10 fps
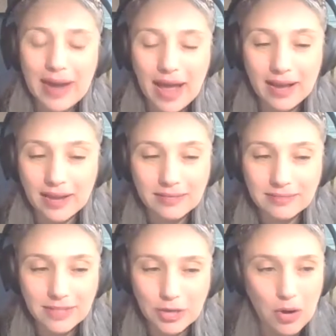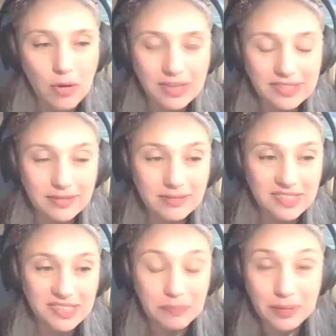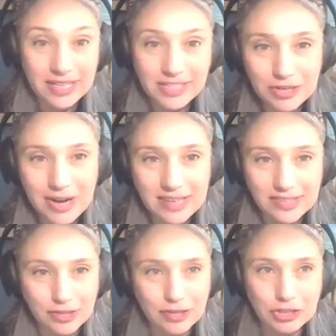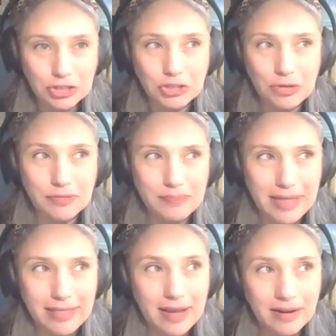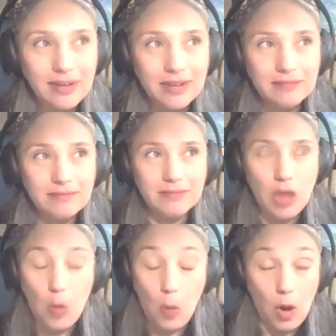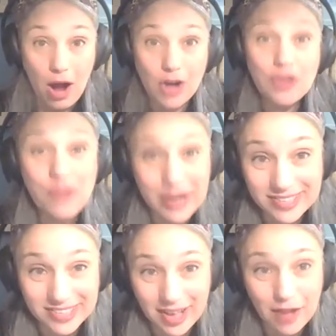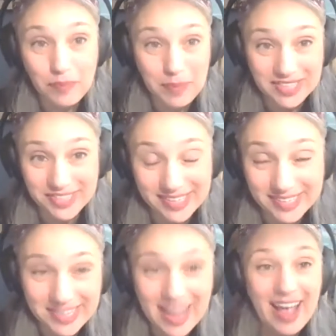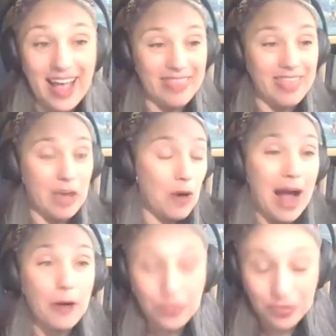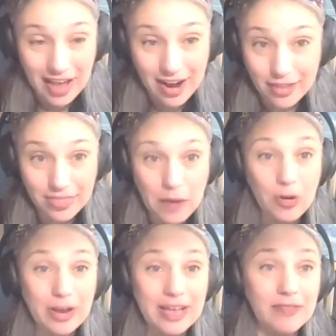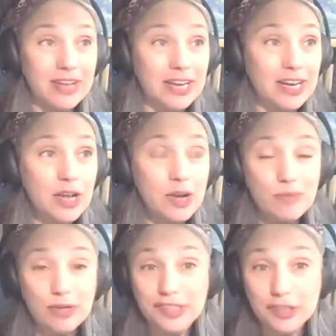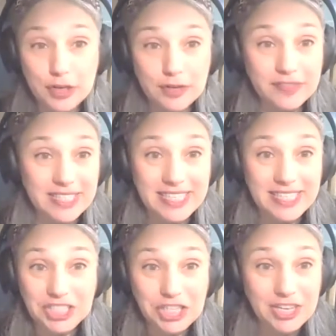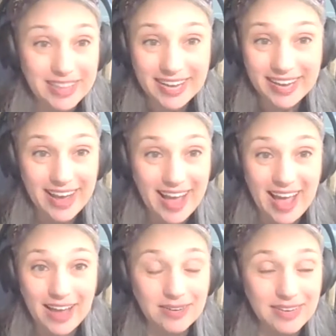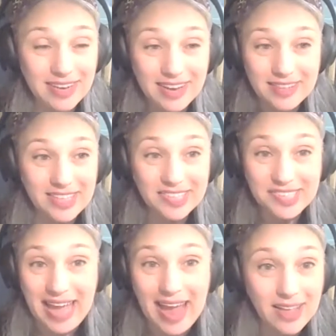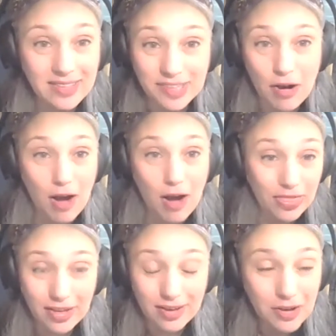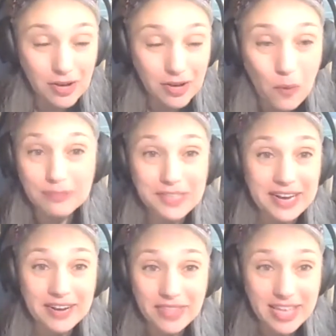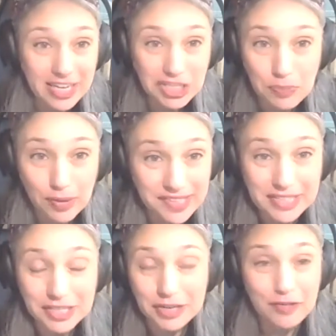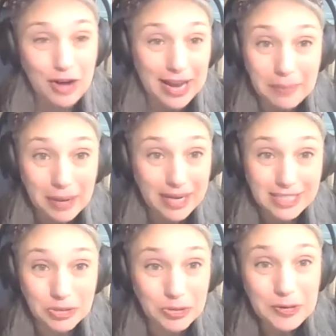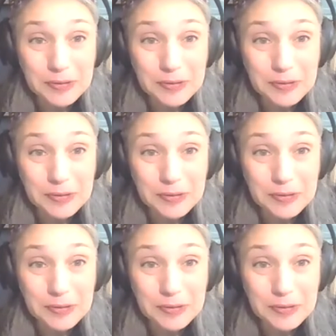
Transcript: I, you know, simple internet search showed me that there were hundreds of pieces. They were out there, they were even preserved digitally. And the scans are on the website of the Yiddish Book Center for anybody to